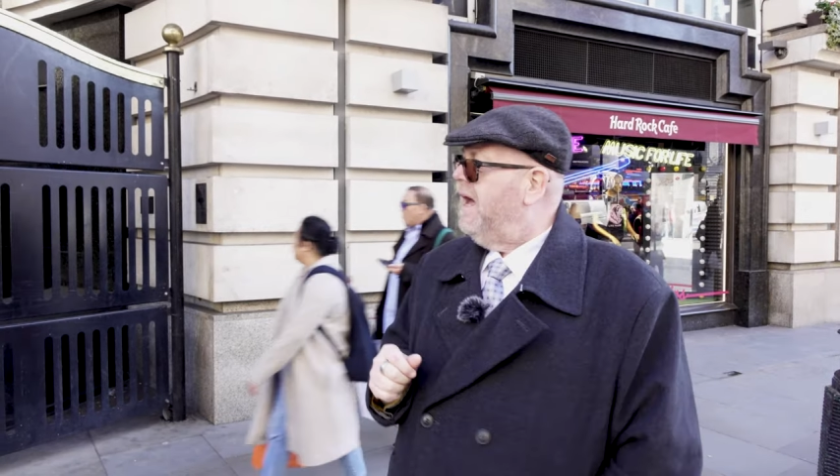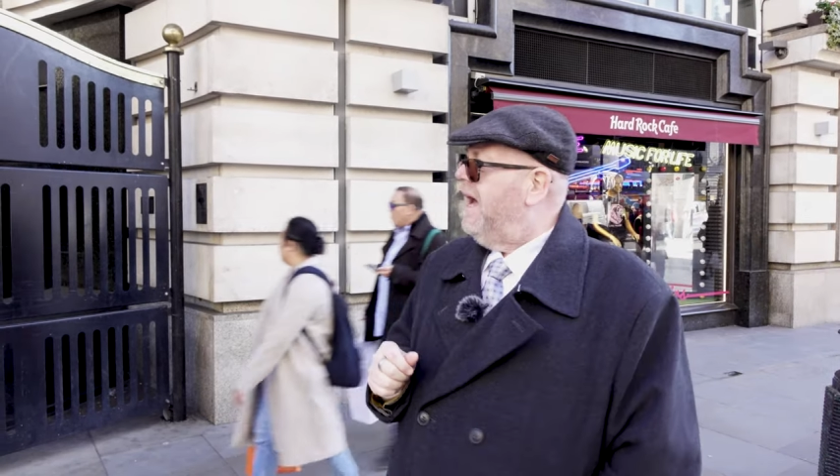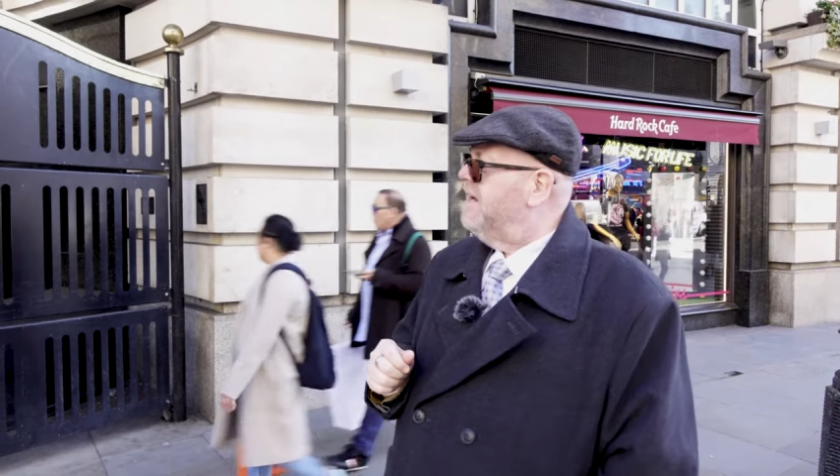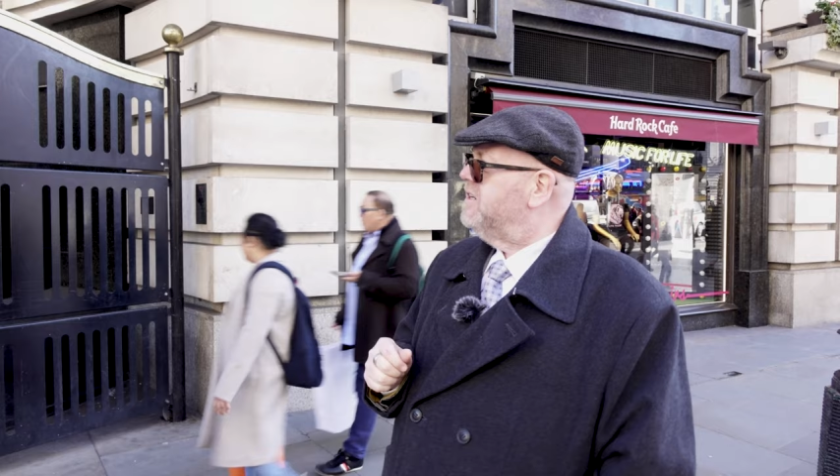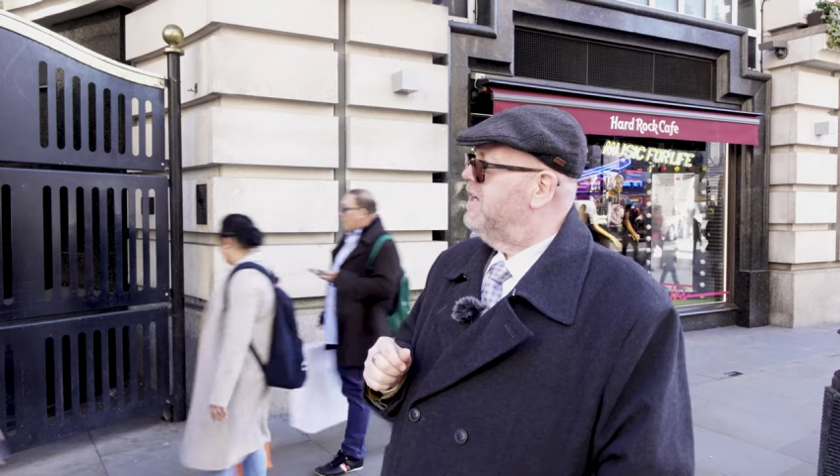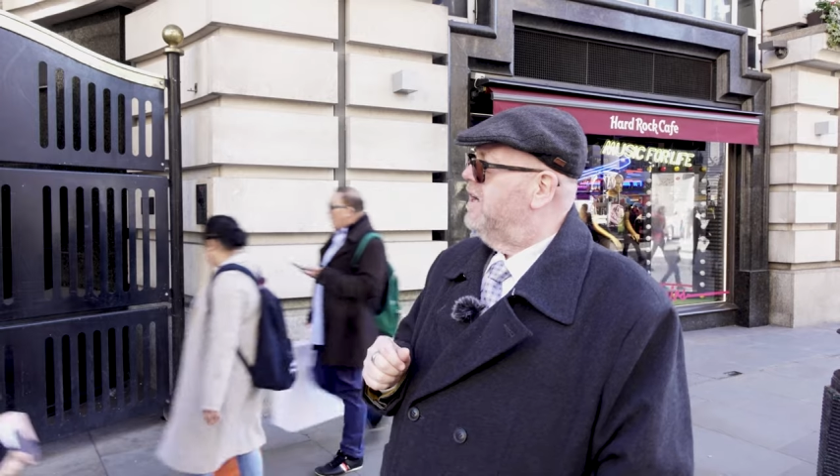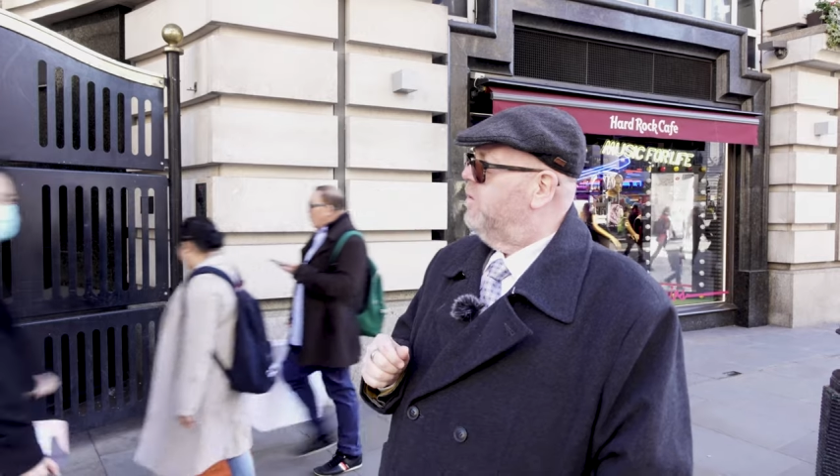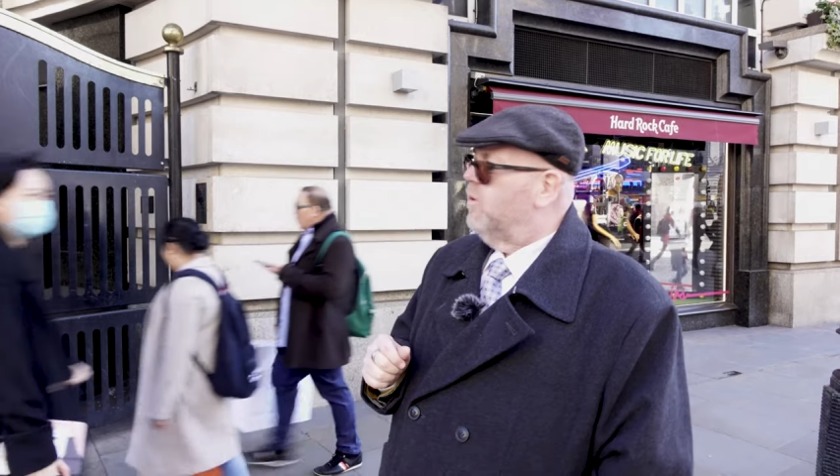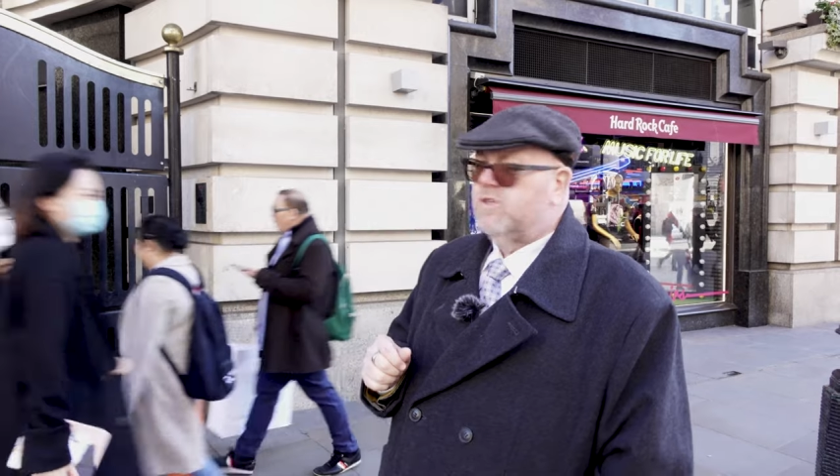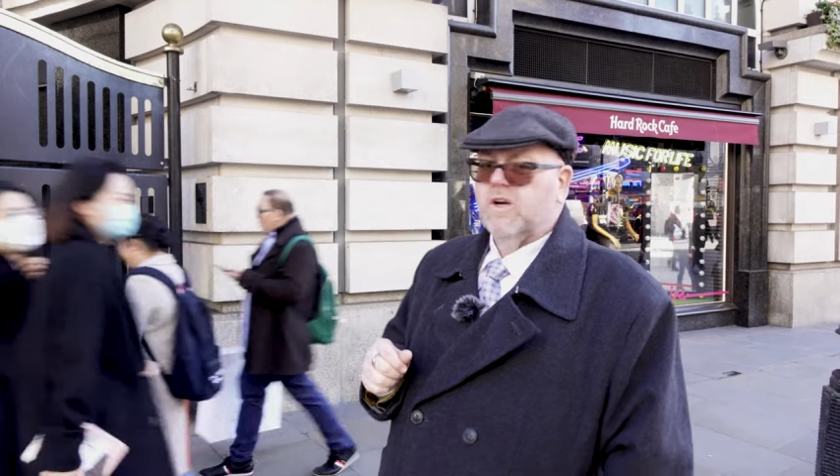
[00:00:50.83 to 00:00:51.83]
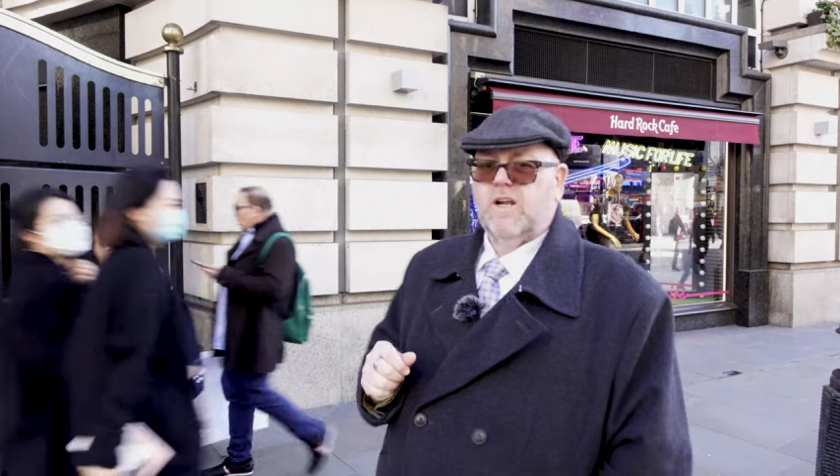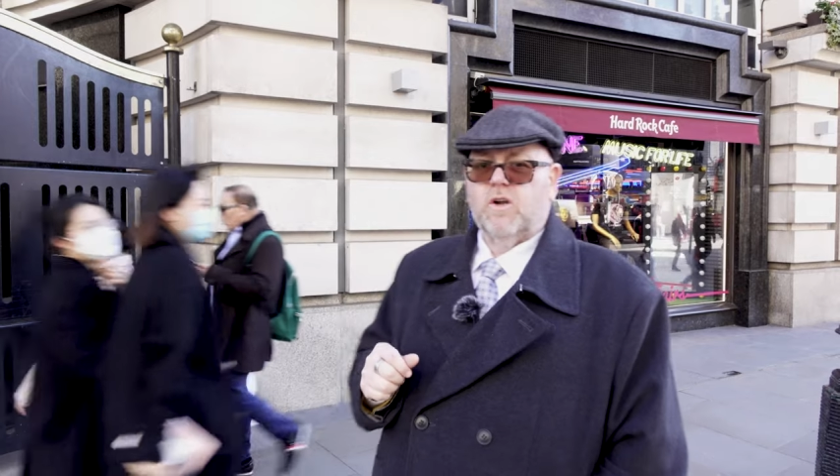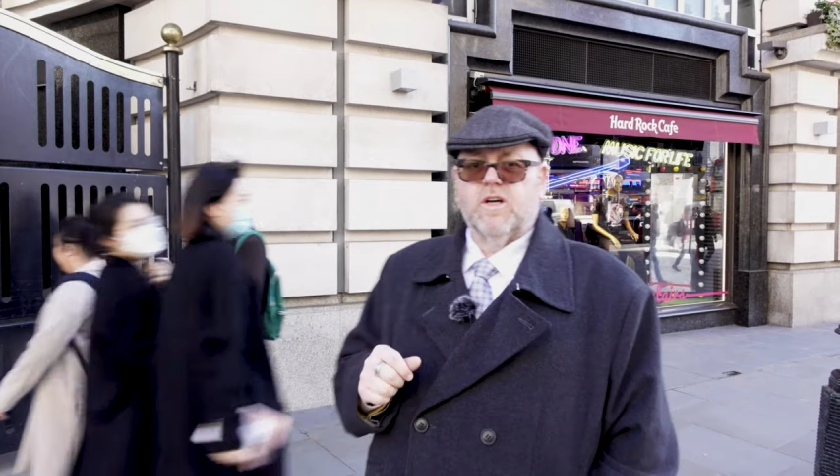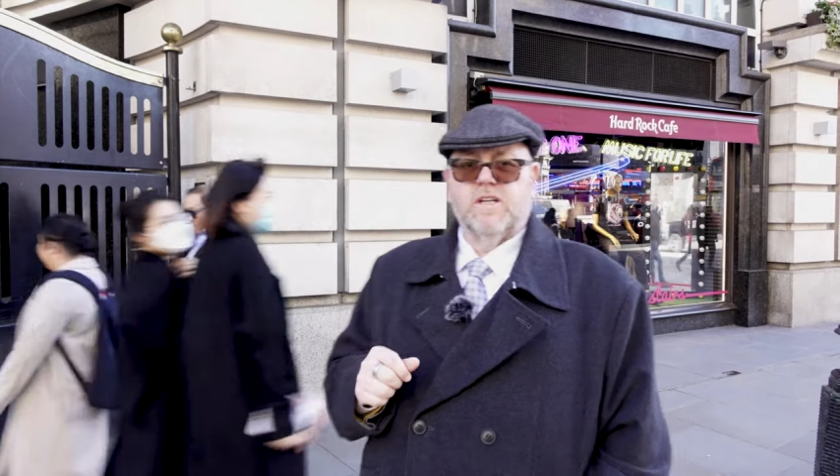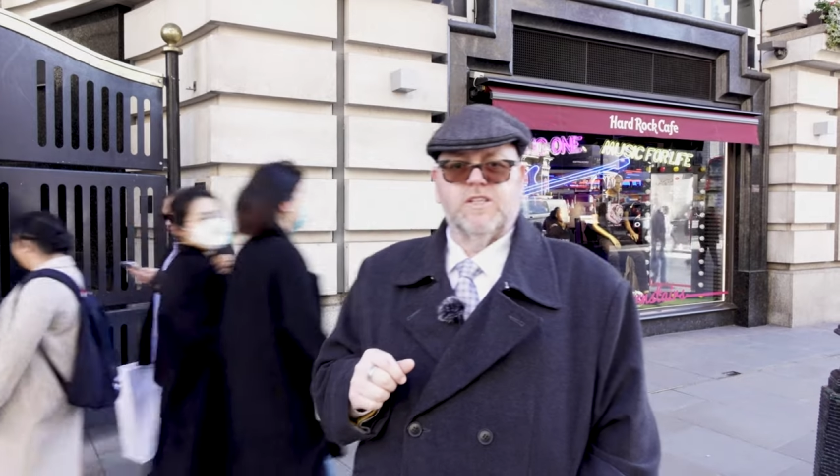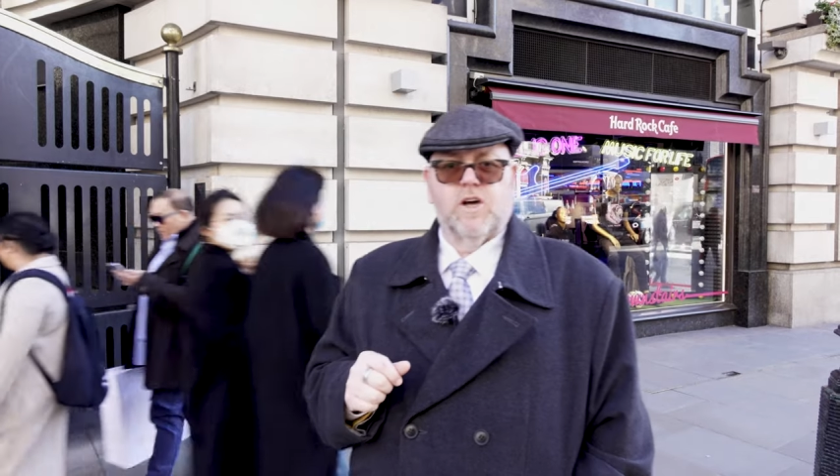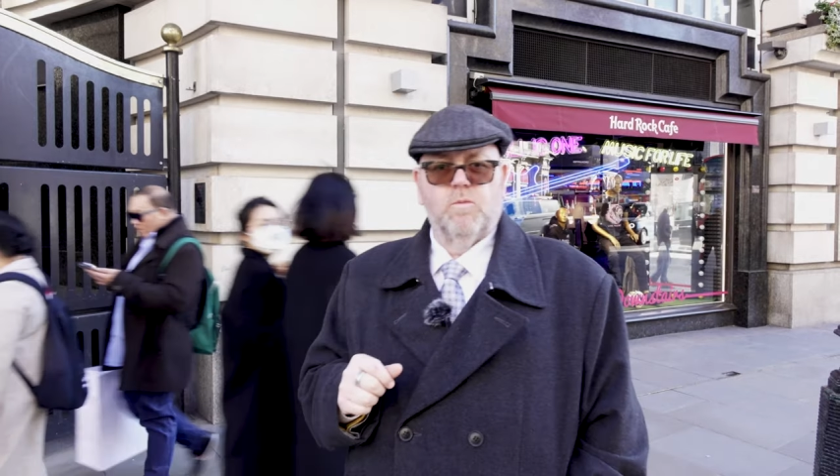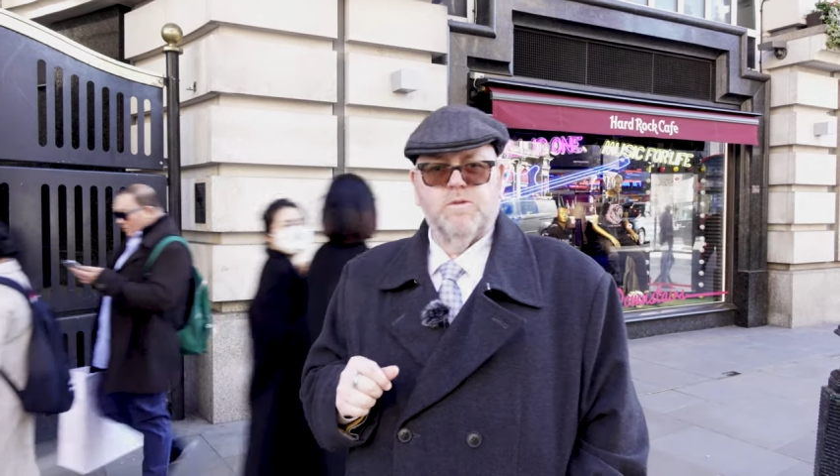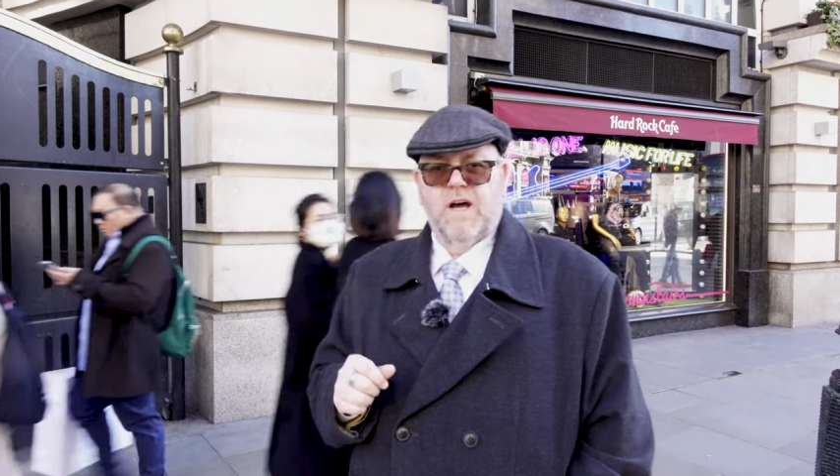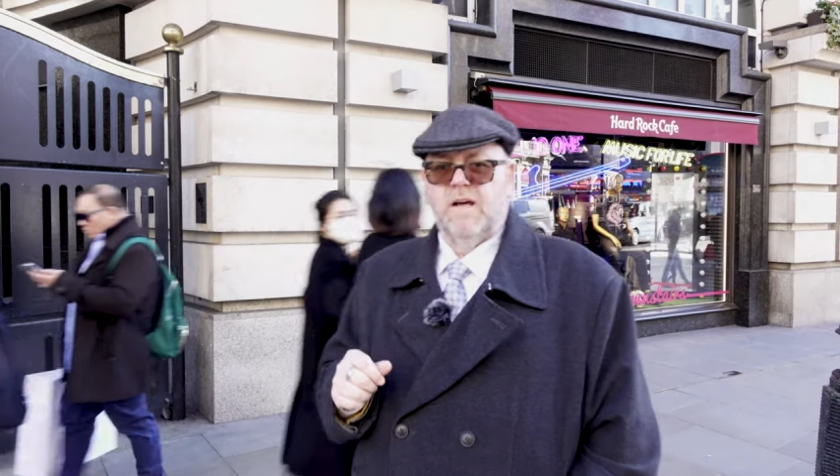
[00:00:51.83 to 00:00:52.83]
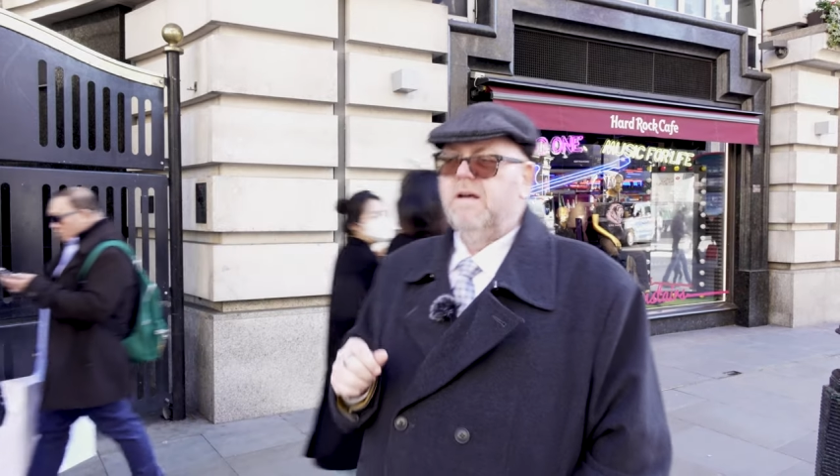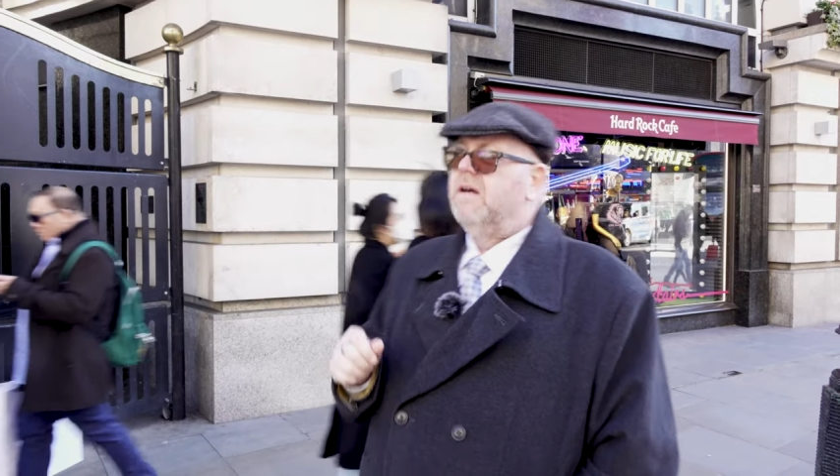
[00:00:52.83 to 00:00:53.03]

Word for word: And uh, we're also going to look at a sculpture